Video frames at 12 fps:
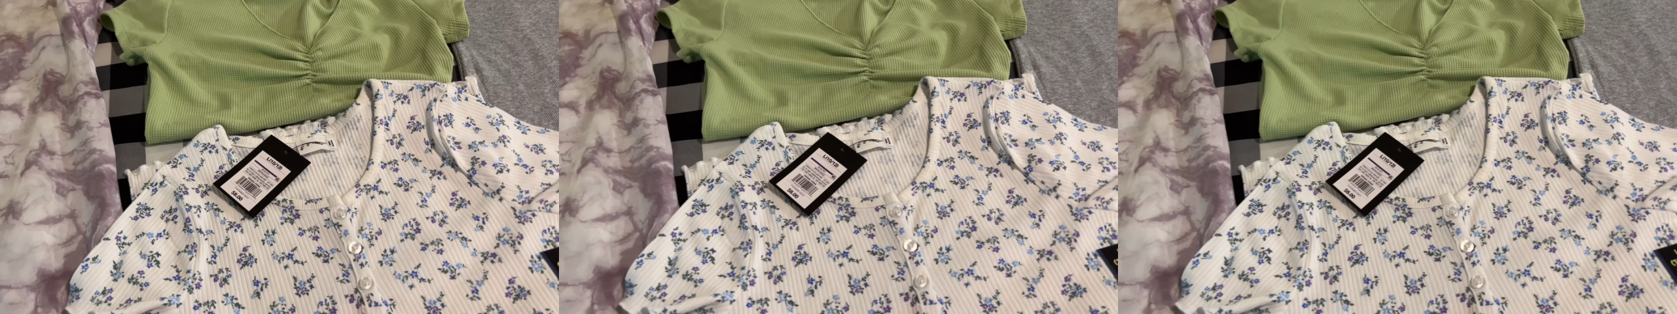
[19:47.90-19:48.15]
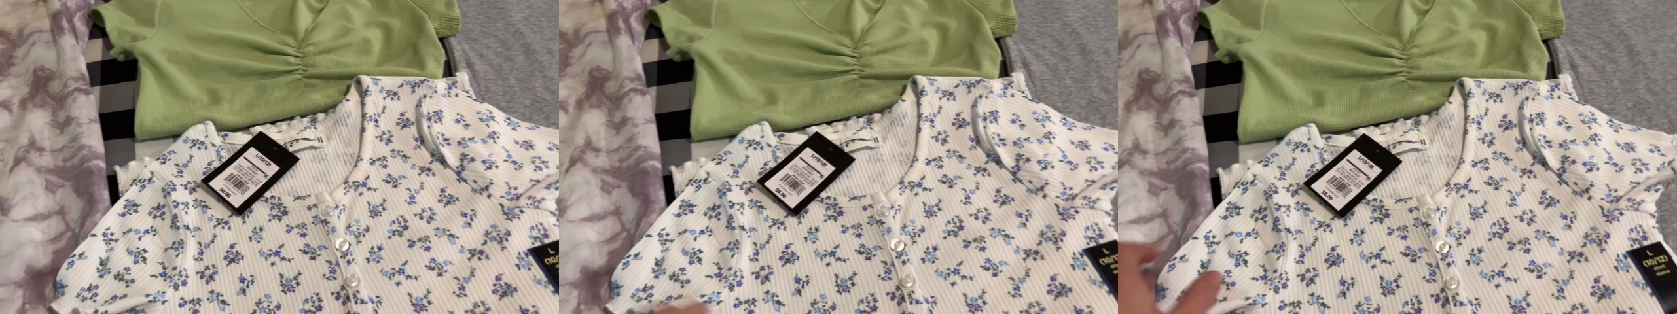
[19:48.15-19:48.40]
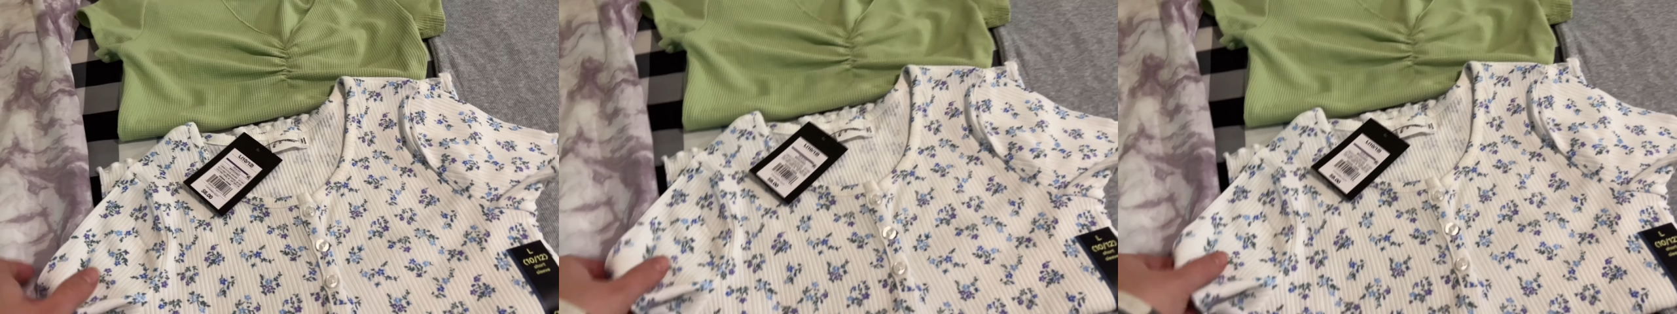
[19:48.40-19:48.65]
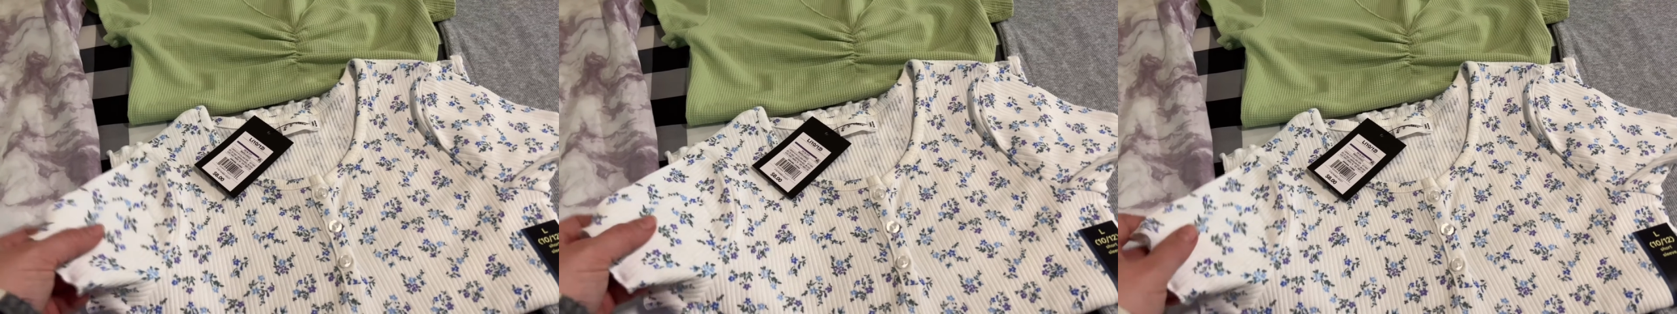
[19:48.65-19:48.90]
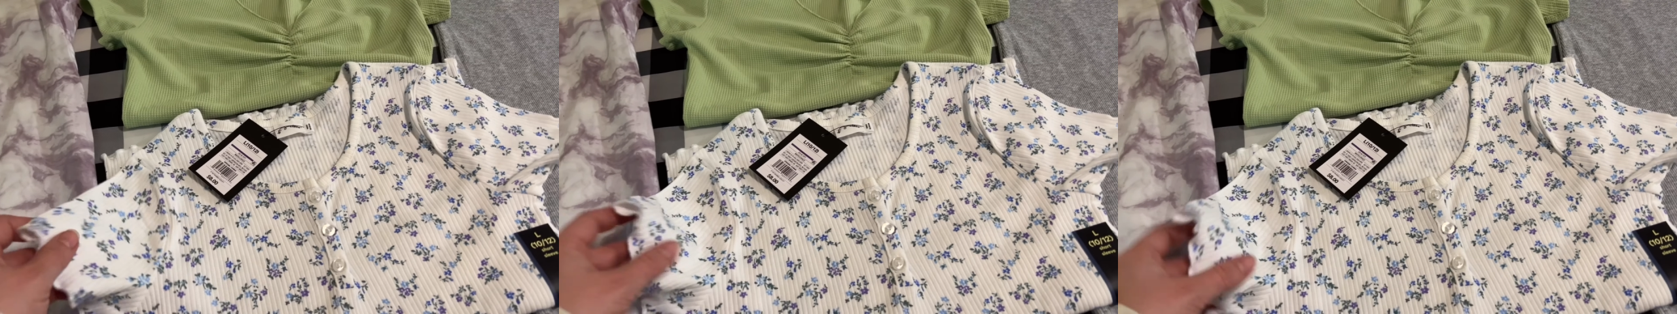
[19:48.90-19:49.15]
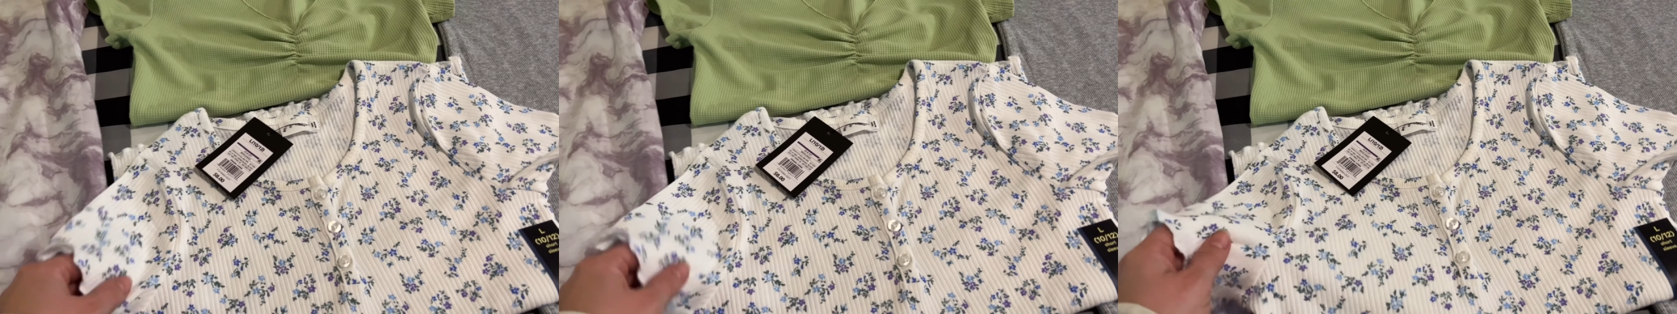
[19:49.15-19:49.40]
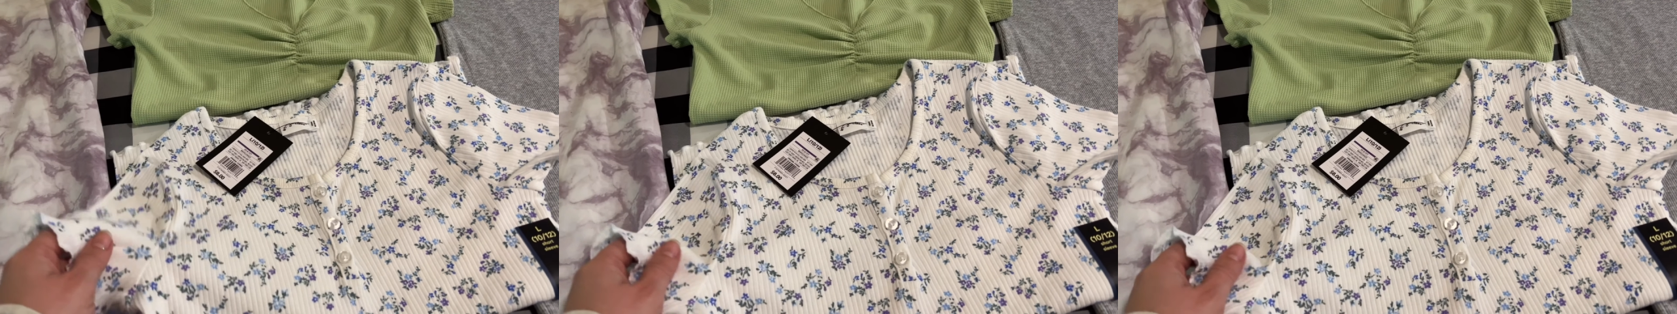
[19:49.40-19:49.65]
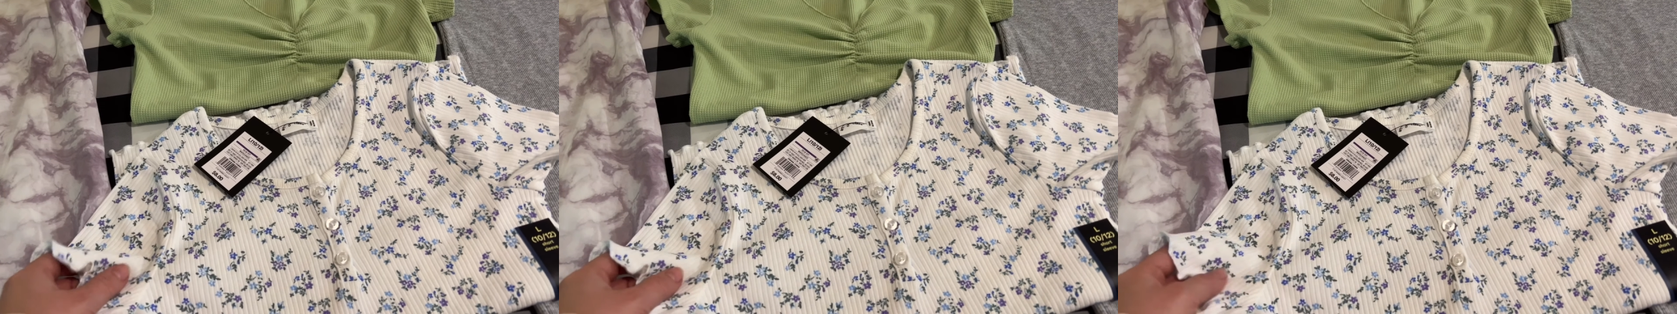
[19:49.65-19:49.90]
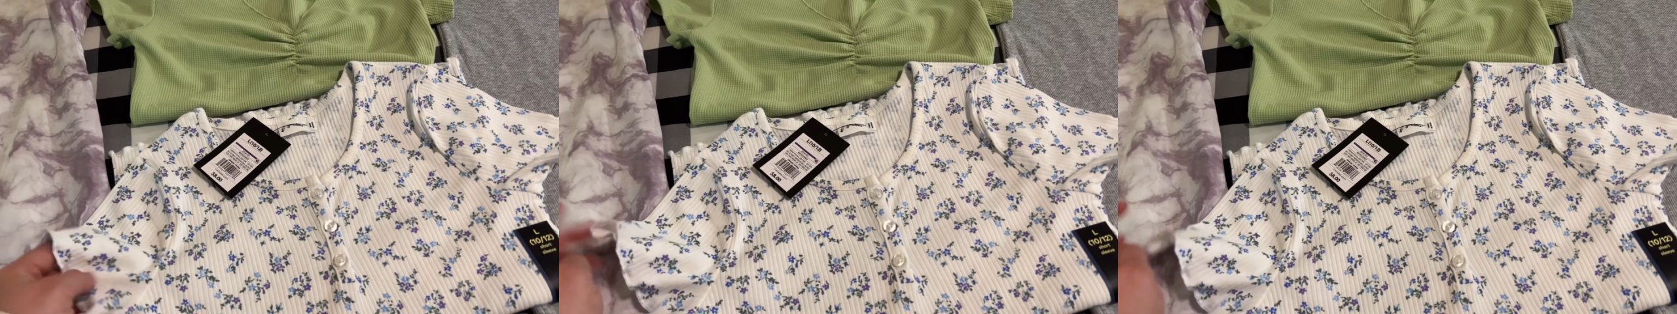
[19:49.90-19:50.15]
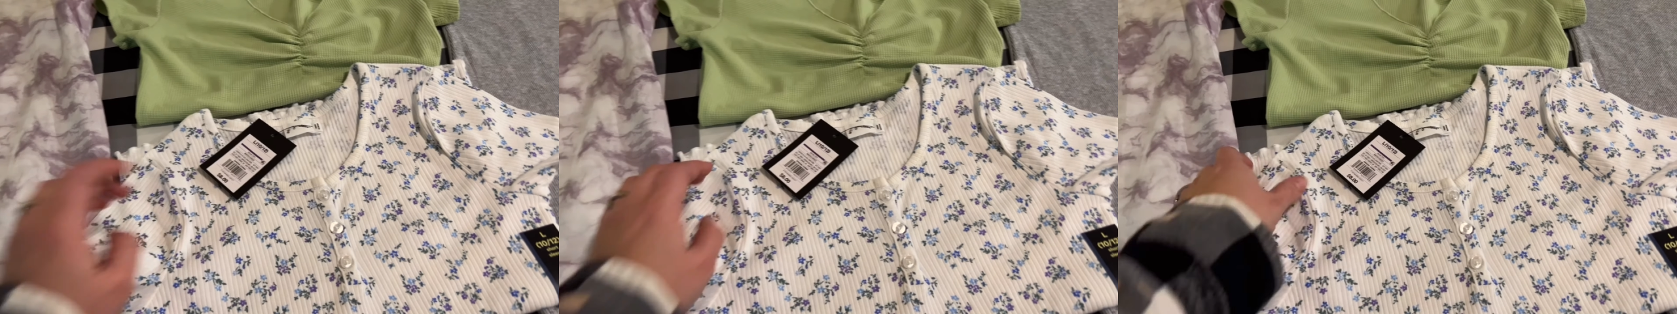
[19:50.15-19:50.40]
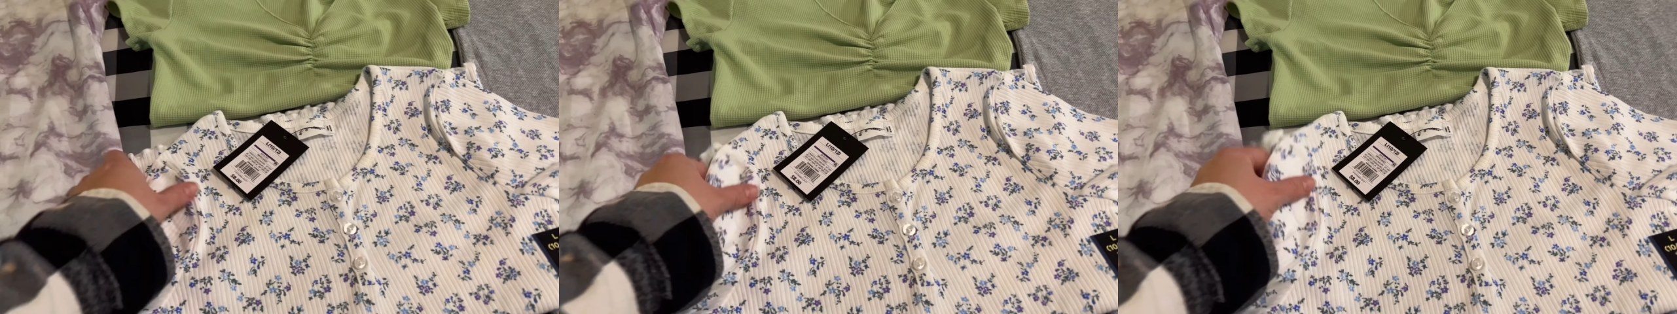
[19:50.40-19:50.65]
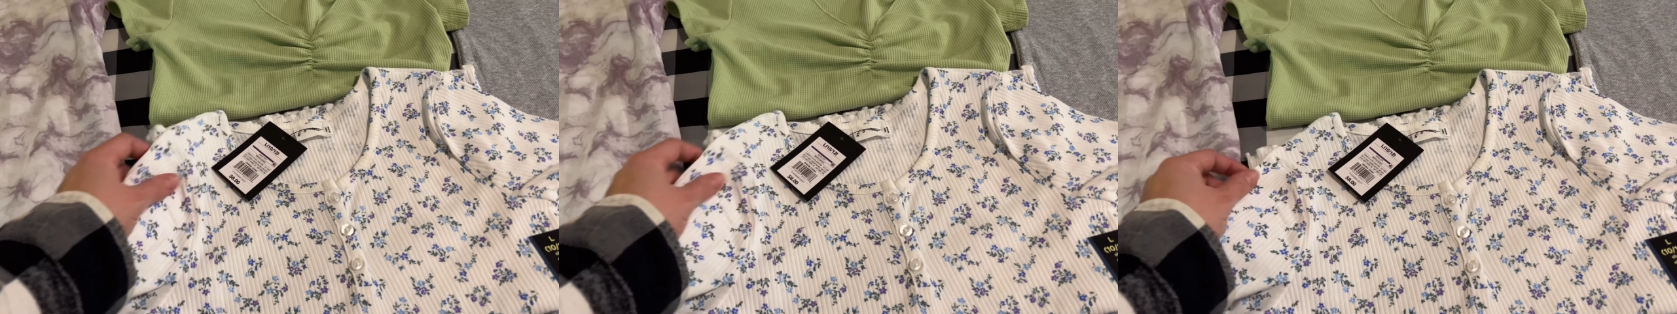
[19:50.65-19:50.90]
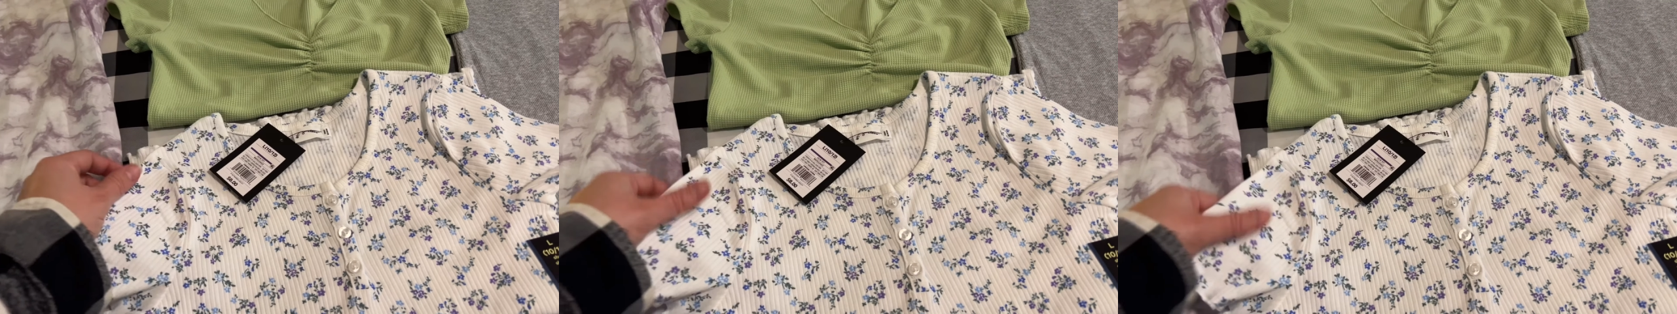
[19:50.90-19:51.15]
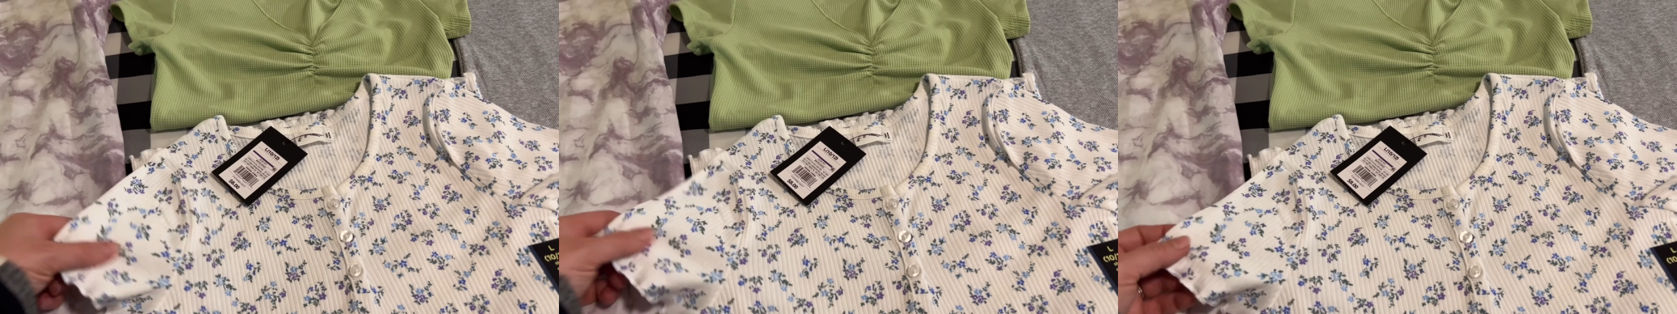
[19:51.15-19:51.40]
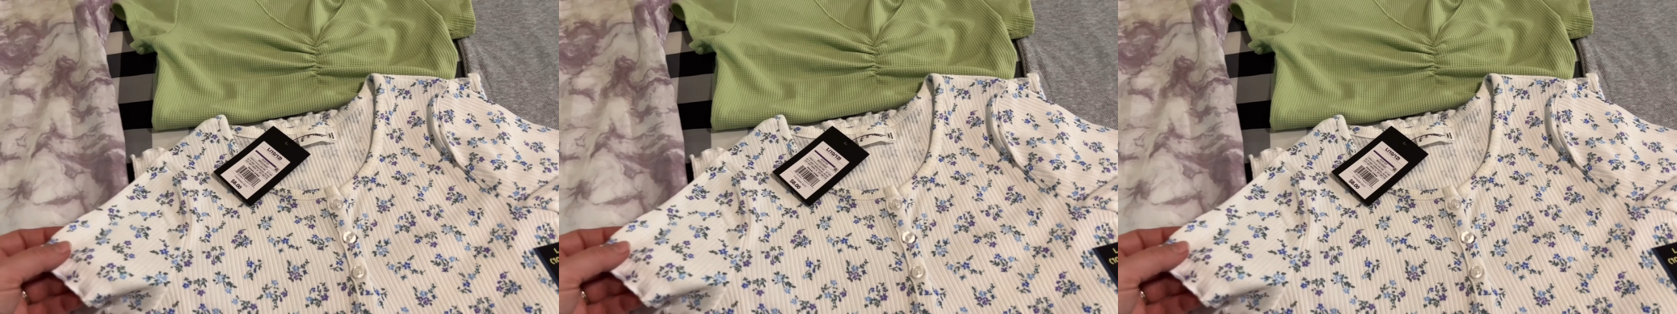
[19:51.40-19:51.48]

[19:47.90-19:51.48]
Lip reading: [unreadable: no face in view]